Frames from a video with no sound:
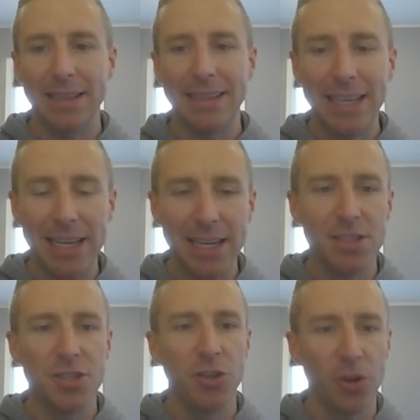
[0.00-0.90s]
It
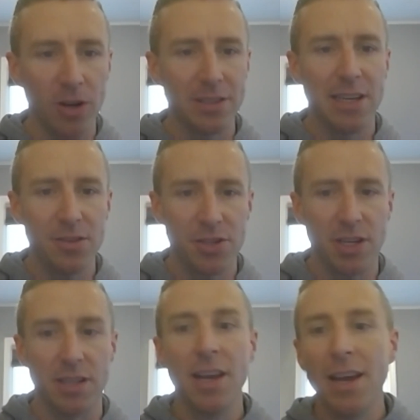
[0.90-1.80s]
needs your
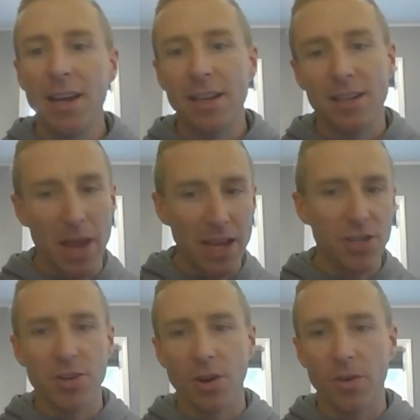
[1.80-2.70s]
attention to
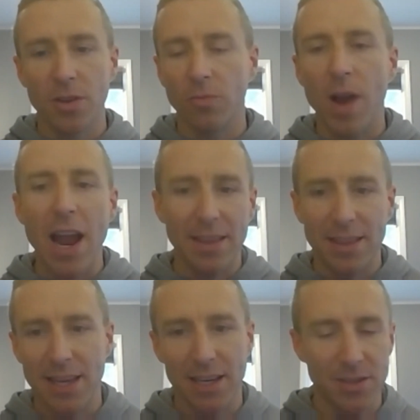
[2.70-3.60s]
make sure the right
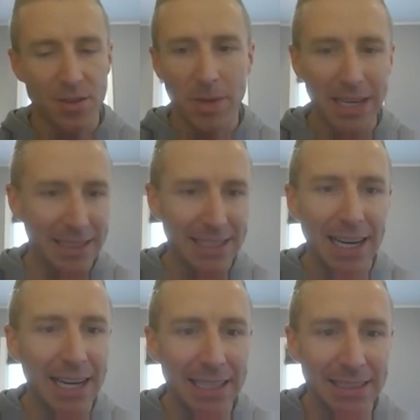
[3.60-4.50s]
things are being
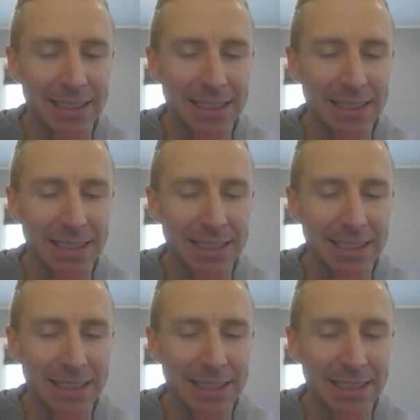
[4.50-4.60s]
done.